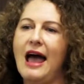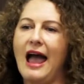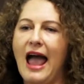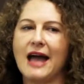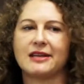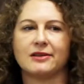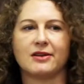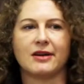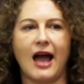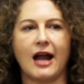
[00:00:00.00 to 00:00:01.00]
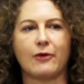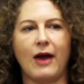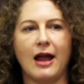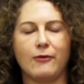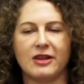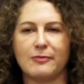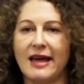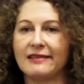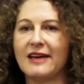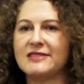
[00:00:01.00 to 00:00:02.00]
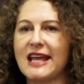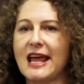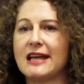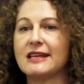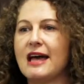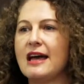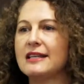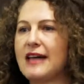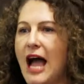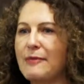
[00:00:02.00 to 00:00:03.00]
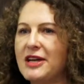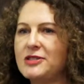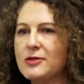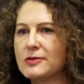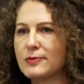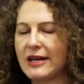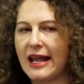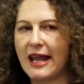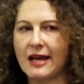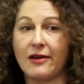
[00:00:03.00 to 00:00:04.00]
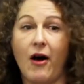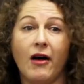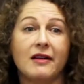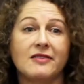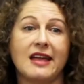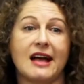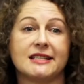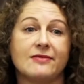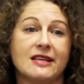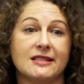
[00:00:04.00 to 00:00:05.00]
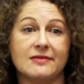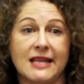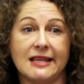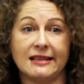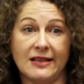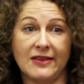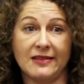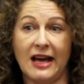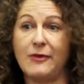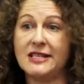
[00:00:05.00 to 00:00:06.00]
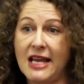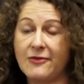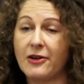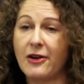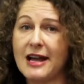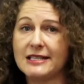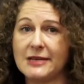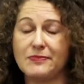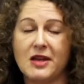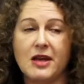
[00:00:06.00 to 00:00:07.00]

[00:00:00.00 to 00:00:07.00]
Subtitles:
I had to learn how to write with my left hand, tie my shoes with one hand, and all of the activities of daily living that we take for granted.